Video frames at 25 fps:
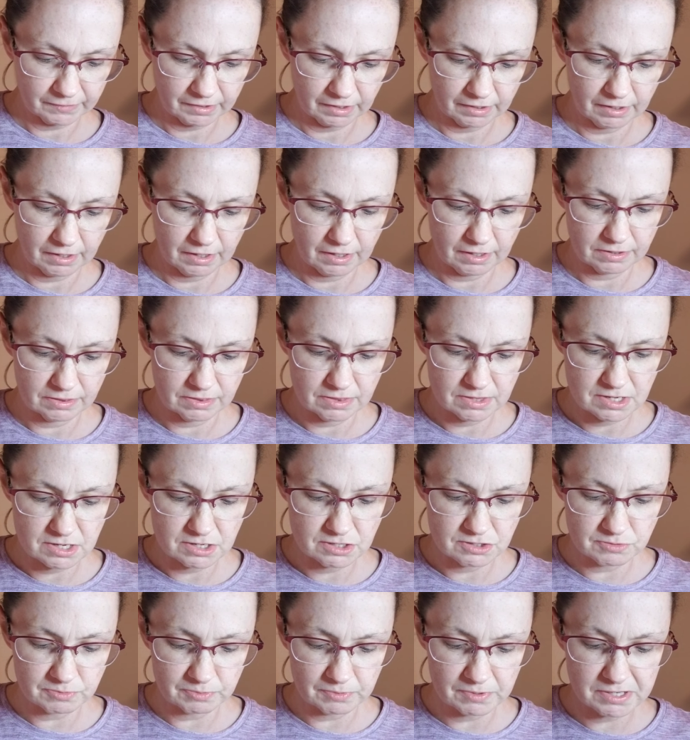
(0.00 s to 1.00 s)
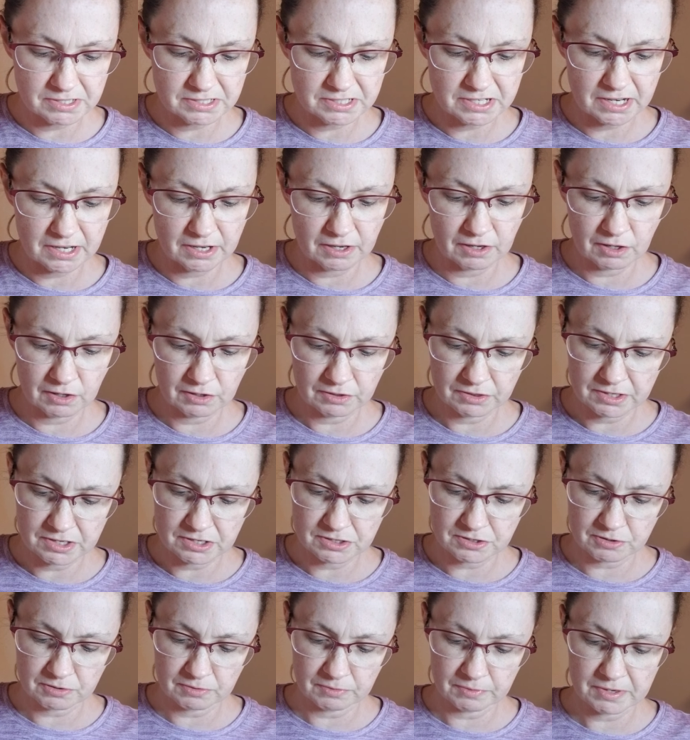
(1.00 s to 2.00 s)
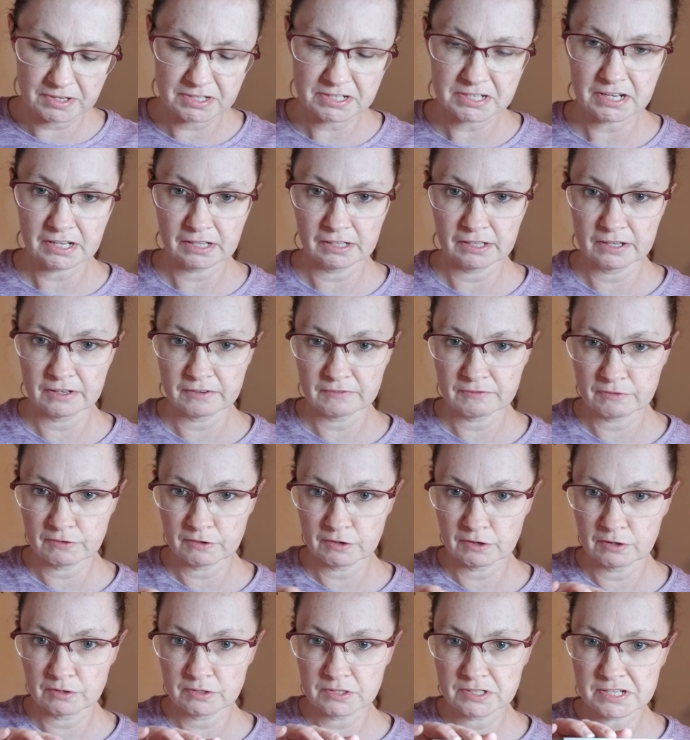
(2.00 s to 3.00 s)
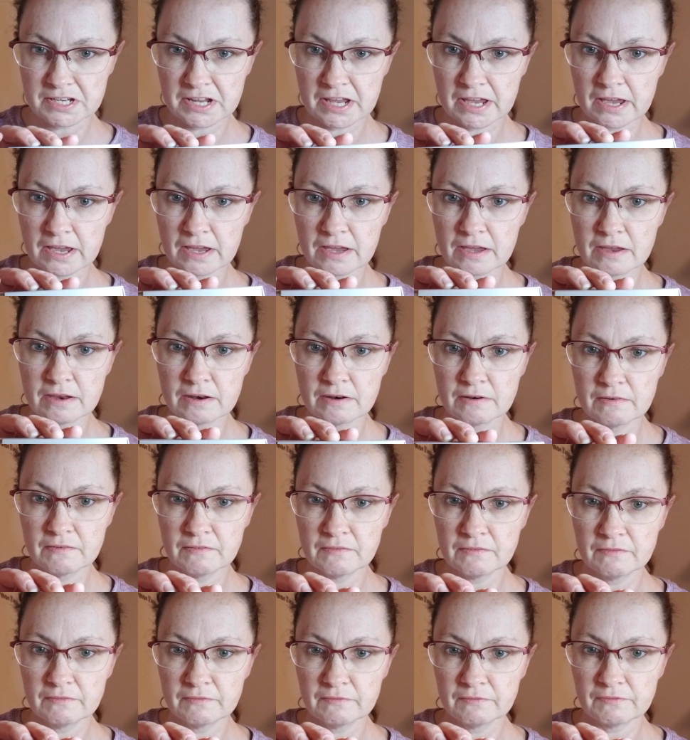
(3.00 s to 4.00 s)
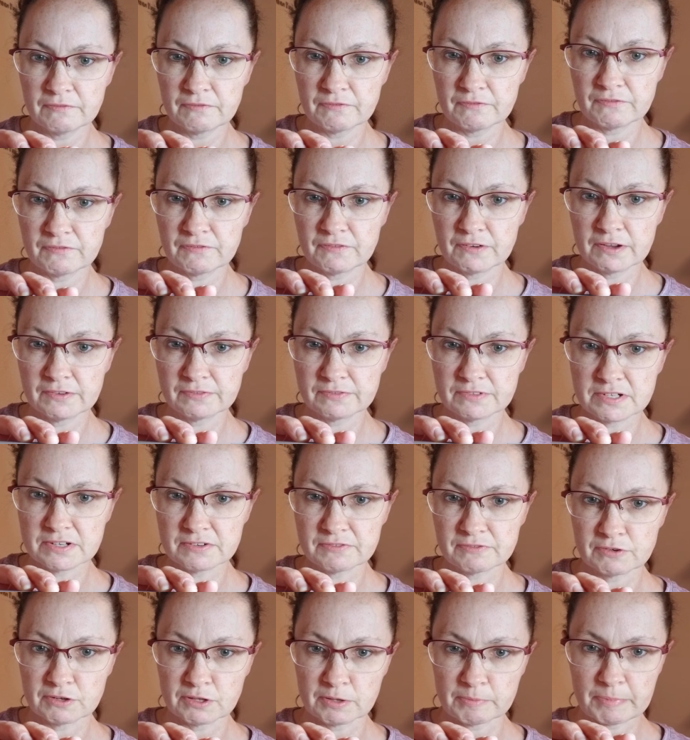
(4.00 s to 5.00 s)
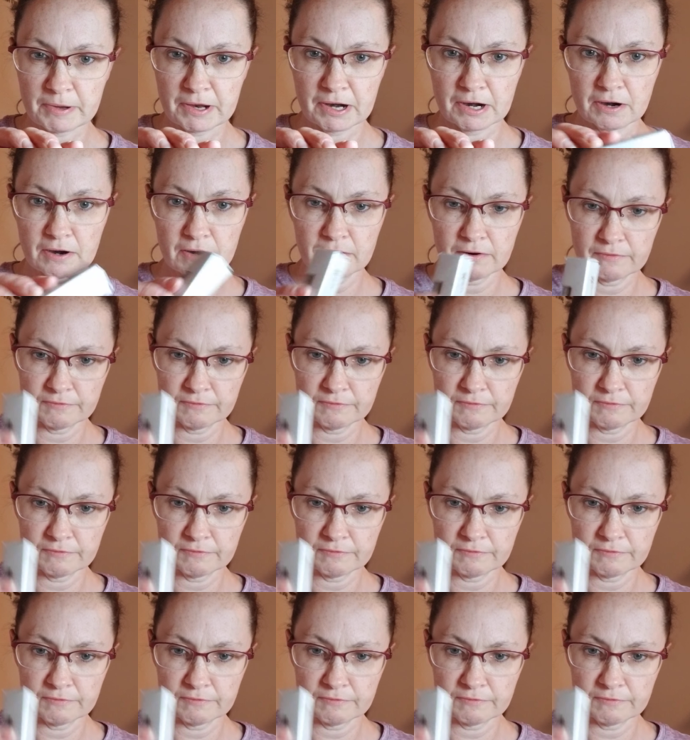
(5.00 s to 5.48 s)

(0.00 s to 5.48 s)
And these are retailing for $10.50 for the pair.